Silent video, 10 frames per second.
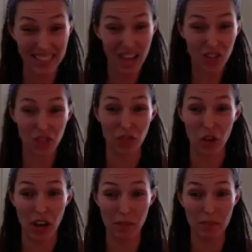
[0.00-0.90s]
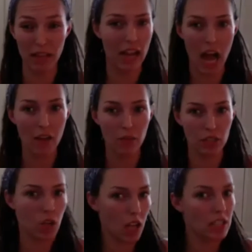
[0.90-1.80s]
extrovert, I'm like, I was
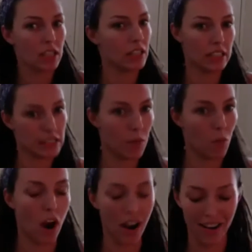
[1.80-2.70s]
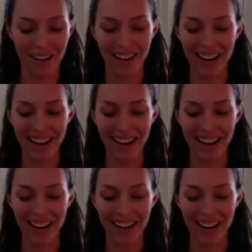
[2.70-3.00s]
constantly somewhere.